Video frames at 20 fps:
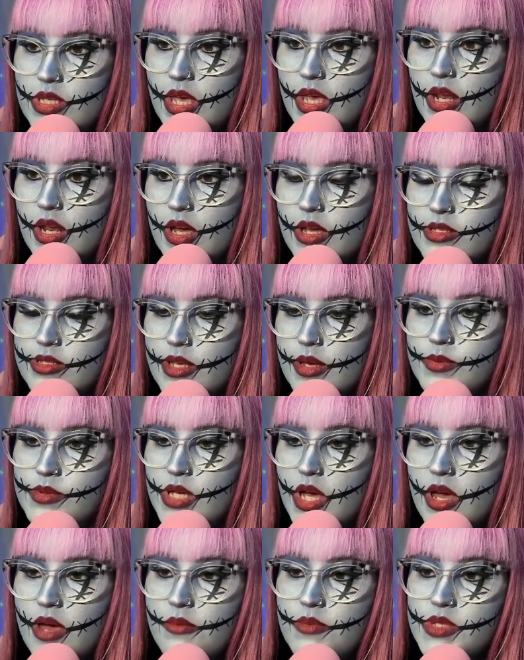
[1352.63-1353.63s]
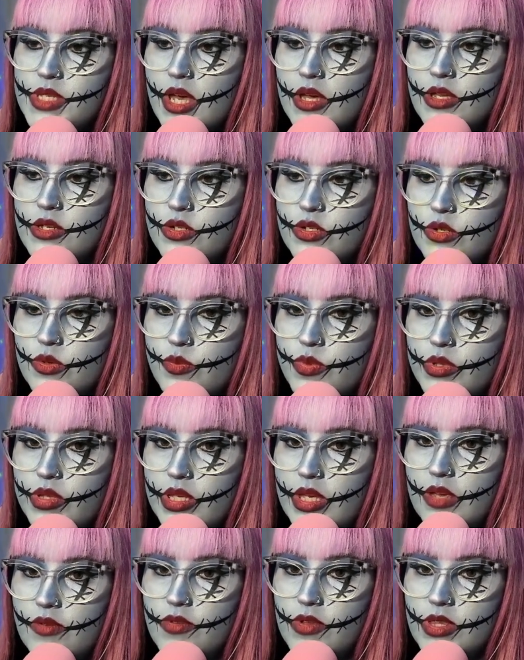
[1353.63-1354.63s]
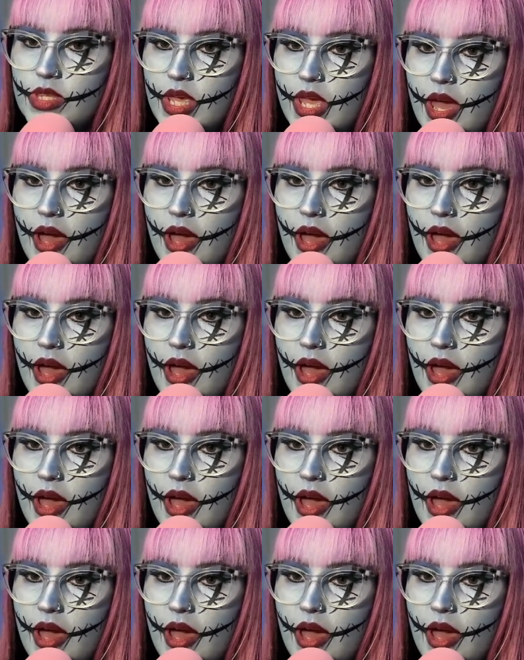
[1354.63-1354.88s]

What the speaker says: and sometimes I do believe that they